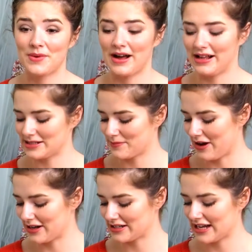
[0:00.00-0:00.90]
n Wild
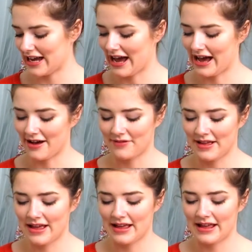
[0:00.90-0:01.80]
product I have
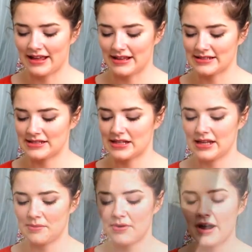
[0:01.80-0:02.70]
is
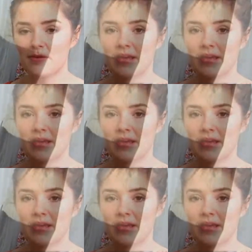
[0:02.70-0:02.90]
the brow